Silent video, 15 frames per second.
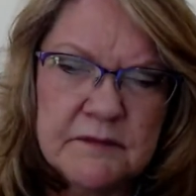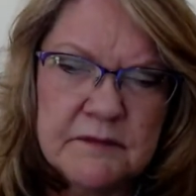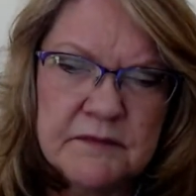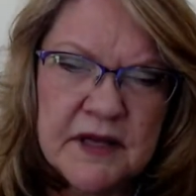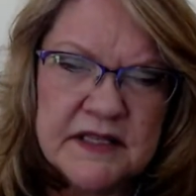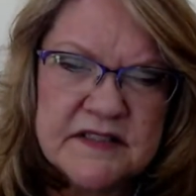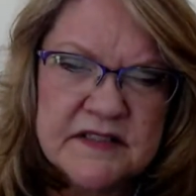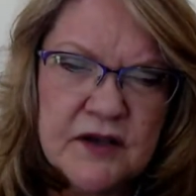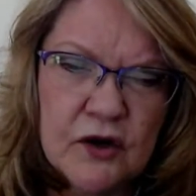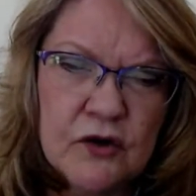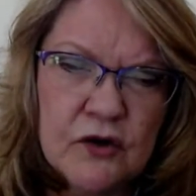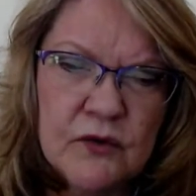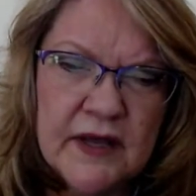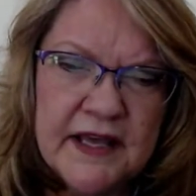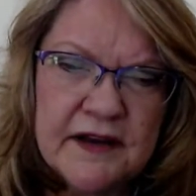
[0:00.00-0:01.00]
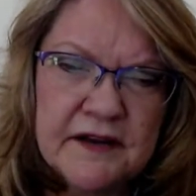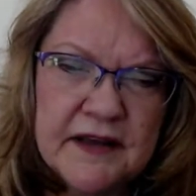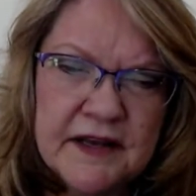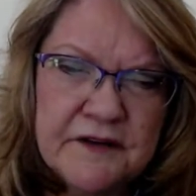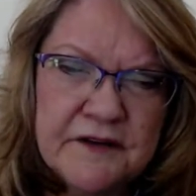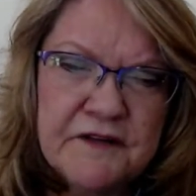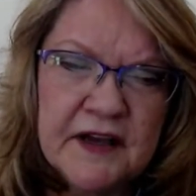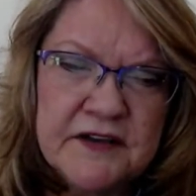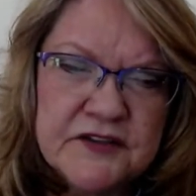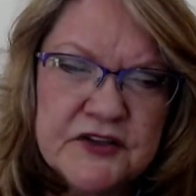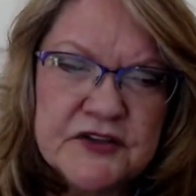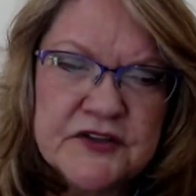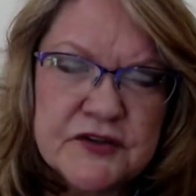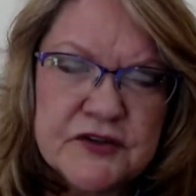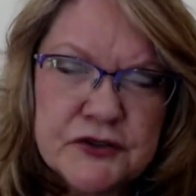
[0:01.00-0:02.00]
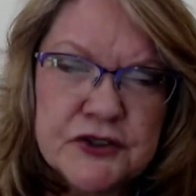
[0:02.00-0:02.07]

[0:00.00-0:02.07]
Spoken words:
So it affects your social